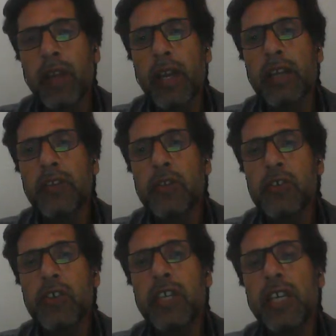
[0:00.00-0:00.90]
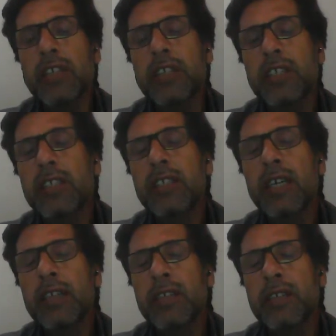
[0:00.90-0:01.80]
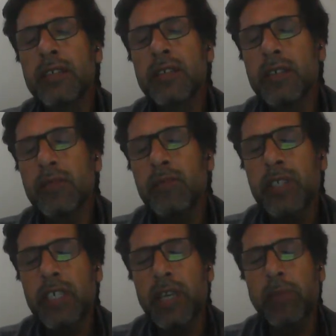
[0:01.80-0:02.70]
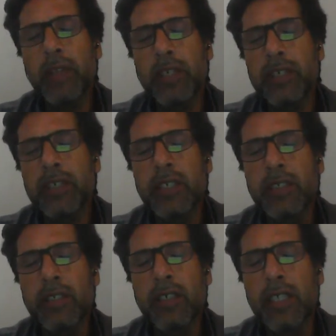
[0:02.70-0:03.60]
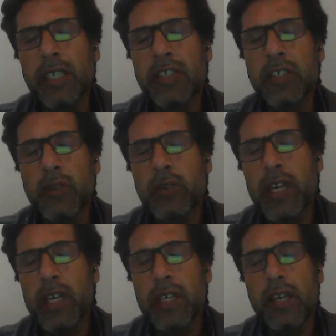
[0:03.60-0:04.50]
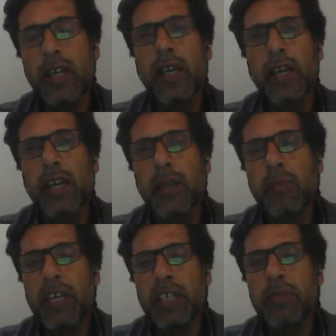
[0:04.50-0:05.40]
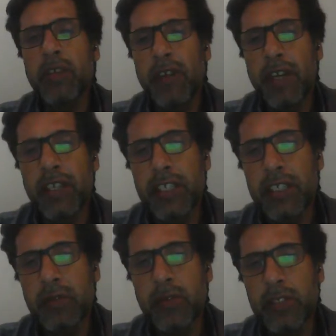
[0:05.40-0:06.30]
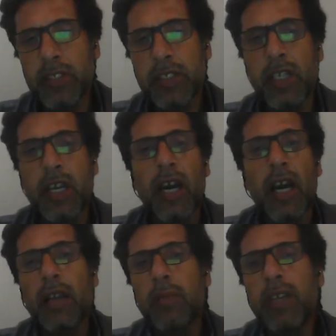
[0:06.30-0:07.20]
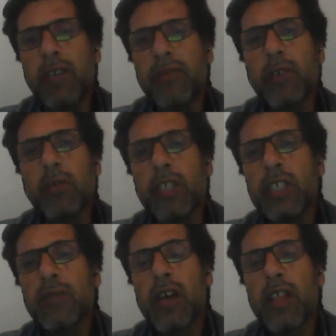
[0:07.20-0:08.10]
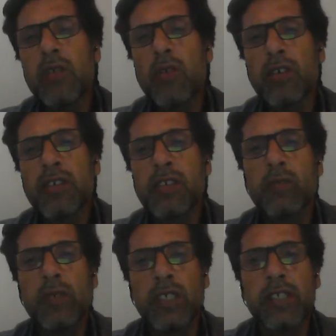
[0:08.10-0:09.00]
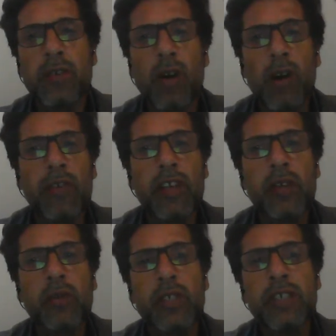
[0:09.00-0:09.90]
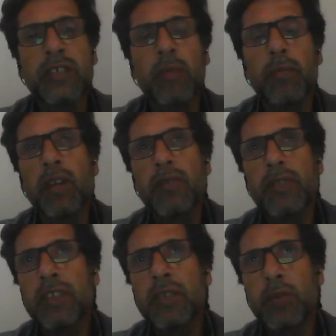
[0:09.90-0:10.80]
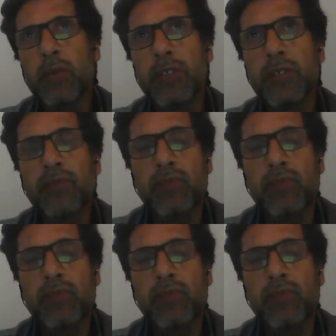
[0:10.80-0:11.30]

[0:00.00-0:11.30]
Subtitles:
and social reality that is taking place in connection to that and might be affected due to it. A number of Ngugi Wa Thiong's works offer a good example of this approach.